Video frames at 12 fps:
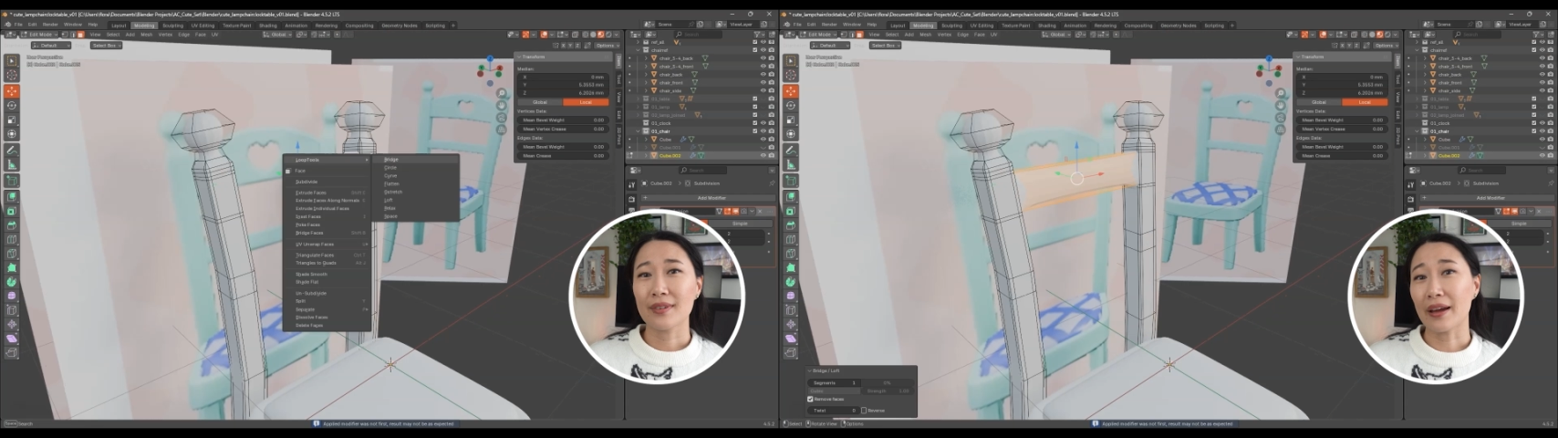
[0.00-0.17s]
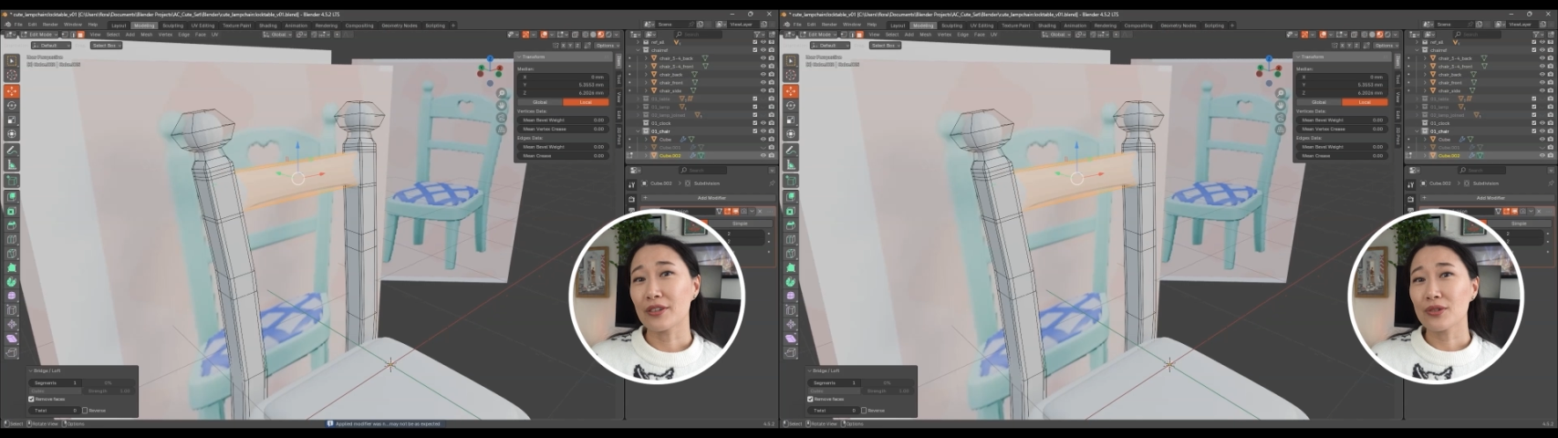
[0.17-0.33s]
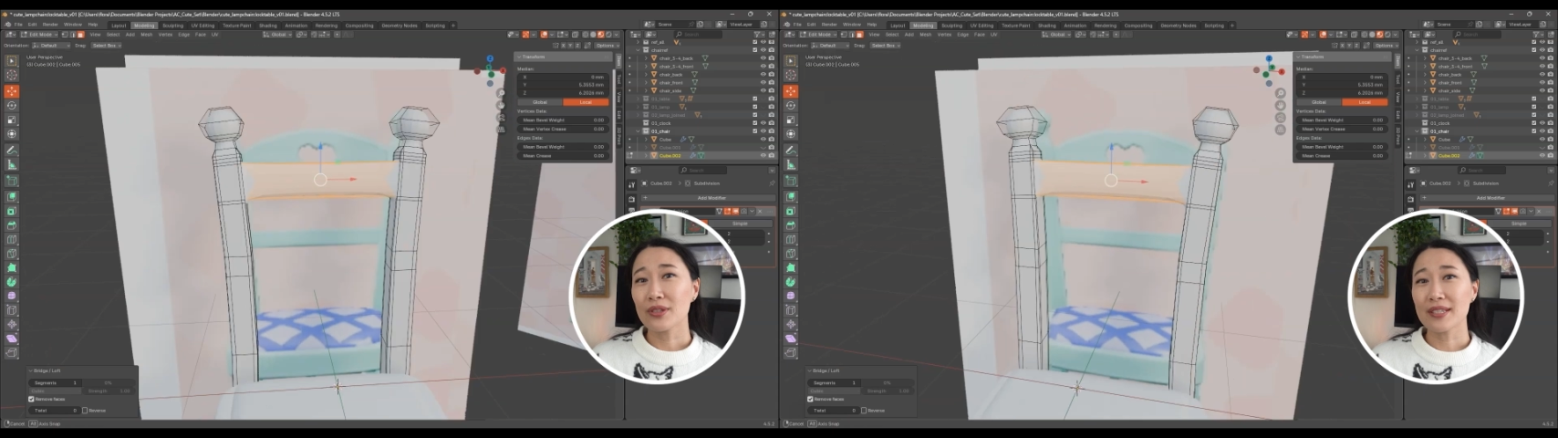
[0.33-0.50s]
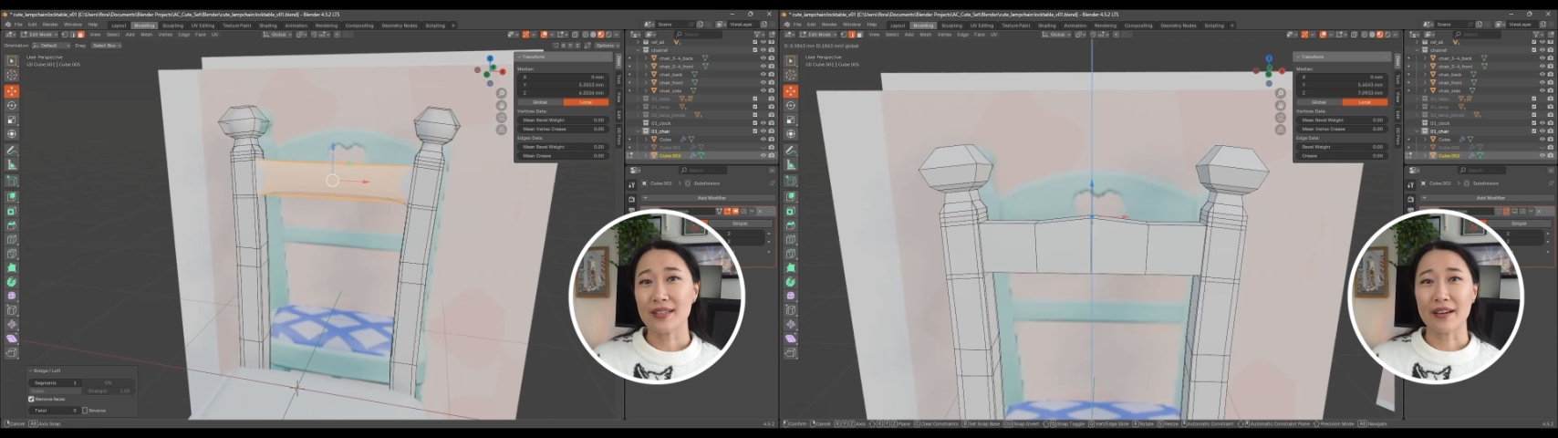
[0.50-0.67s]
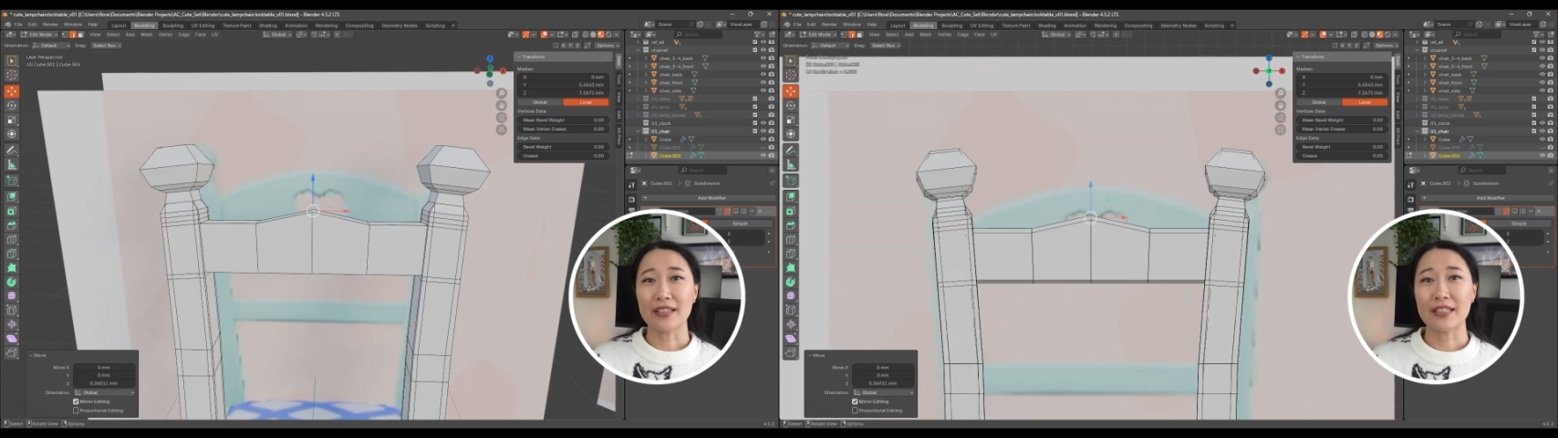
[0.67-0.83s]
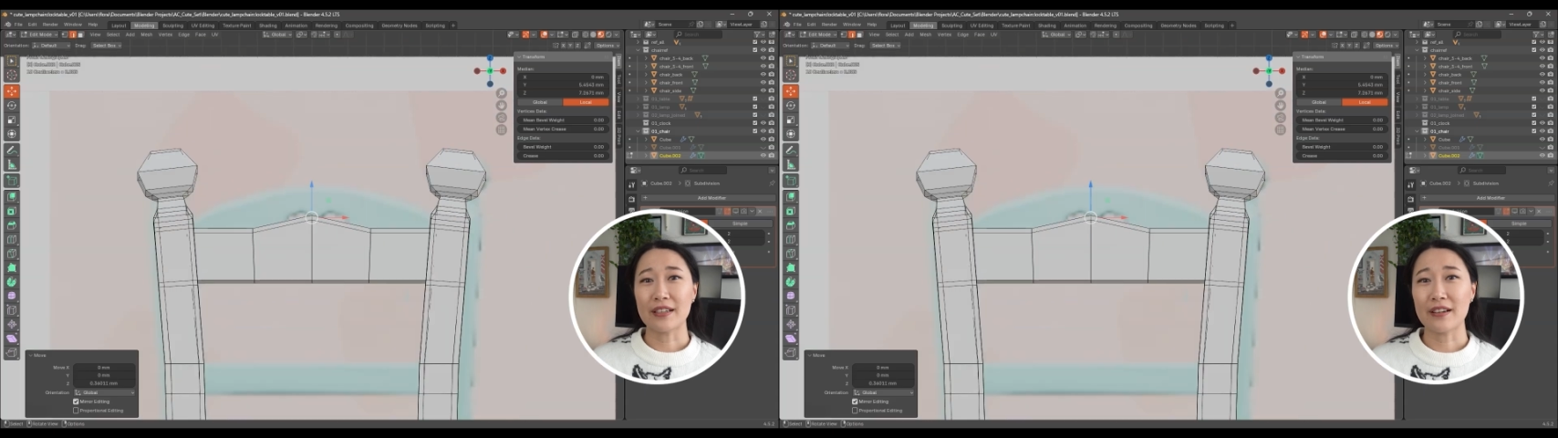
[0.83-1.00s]
I know this
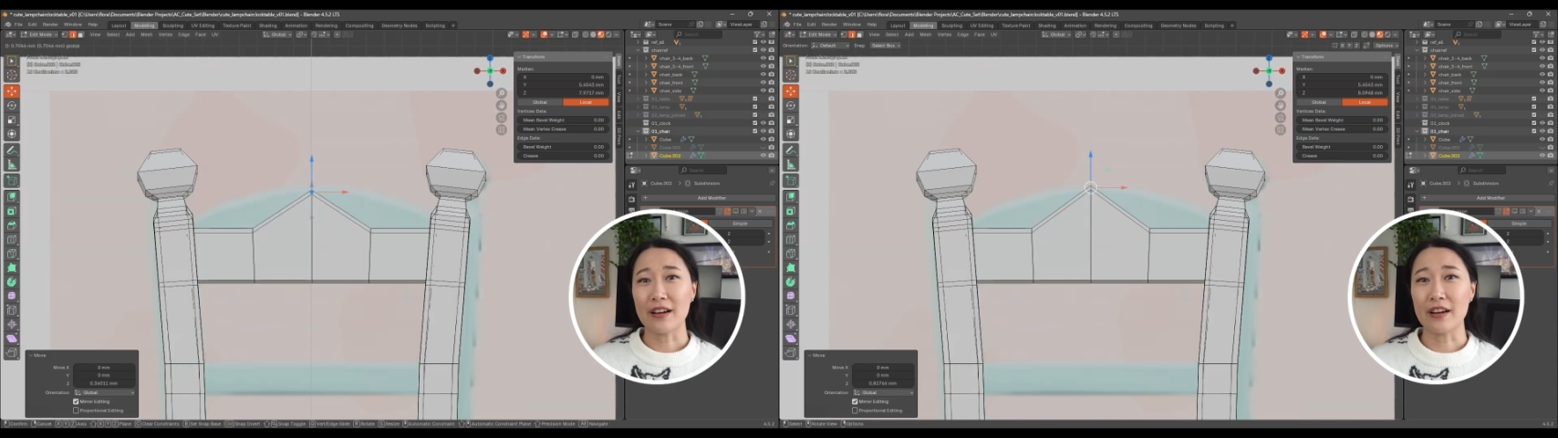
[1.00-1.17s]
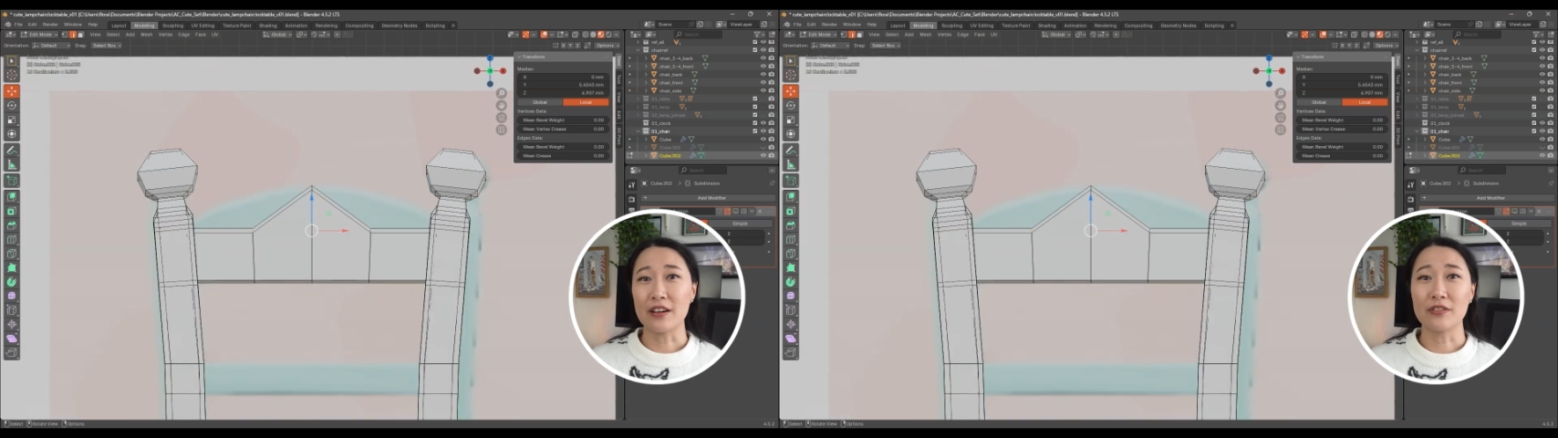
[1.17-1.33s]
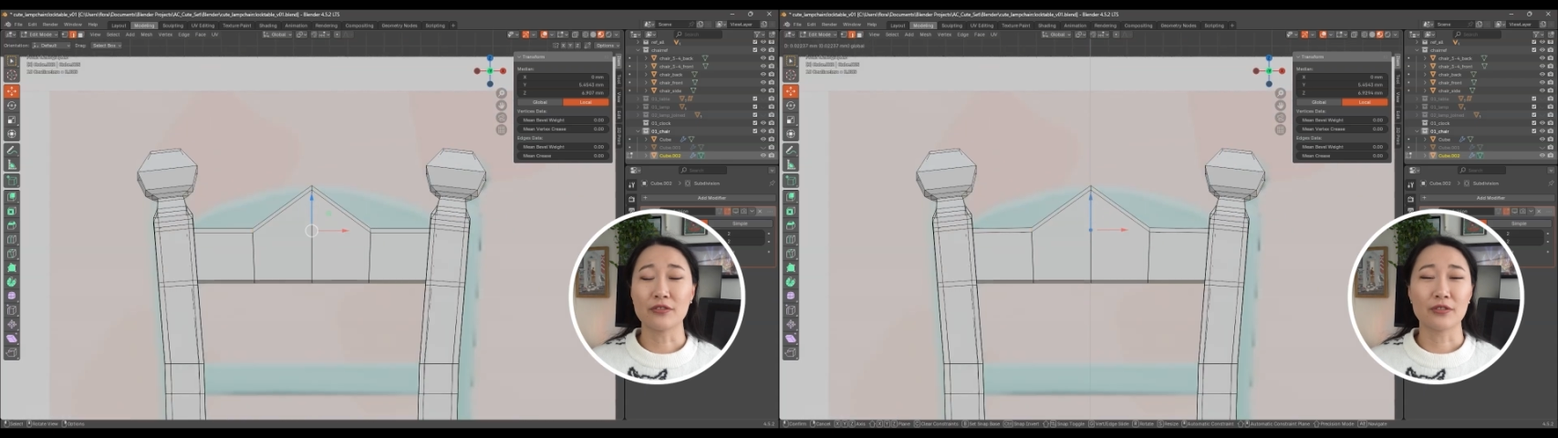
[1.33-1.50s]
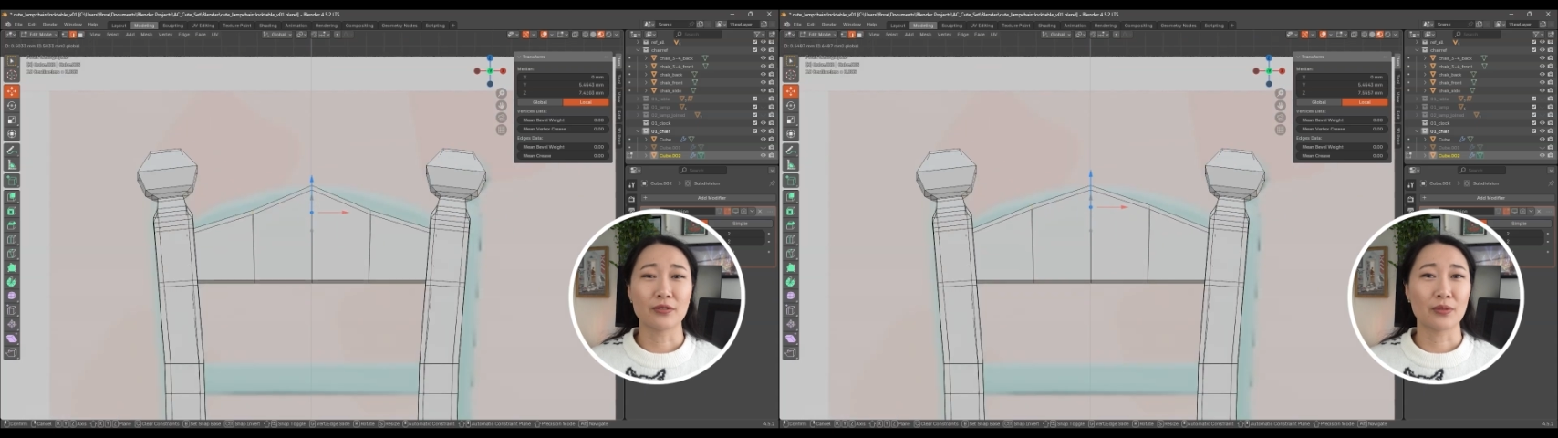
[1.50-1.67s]
idea of